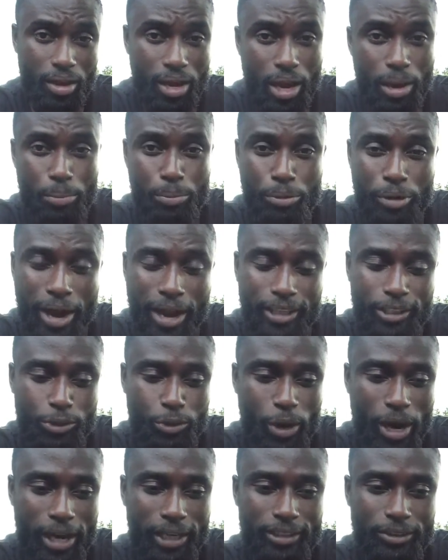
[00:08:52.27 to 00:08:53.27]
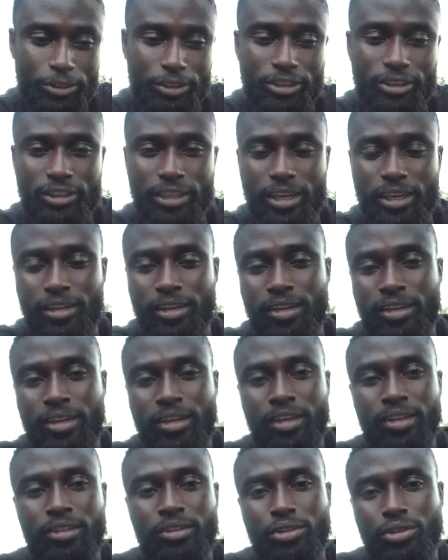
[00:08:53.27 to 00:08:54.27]
And price wise, you said,
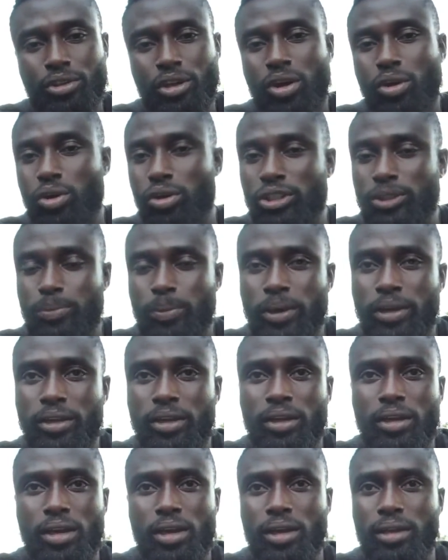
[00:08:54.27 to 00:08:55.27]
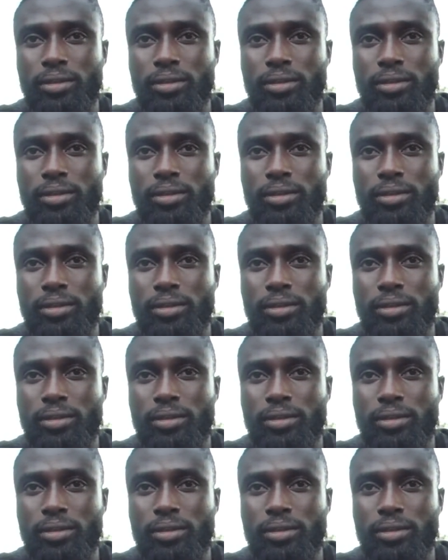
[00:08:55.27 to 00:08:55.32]
do not go spending